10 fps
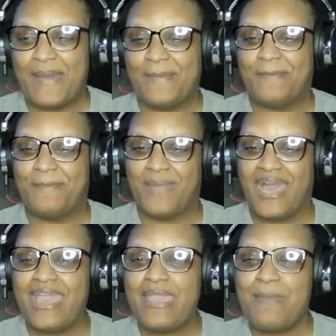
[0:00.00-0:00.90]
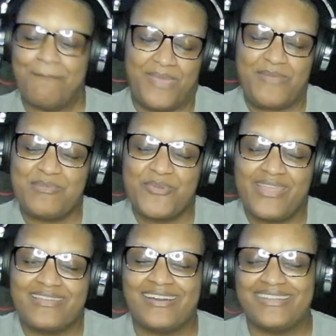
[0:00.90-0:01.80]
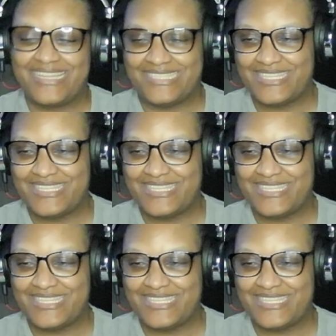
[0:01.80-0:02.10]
My baby boy Gunn is in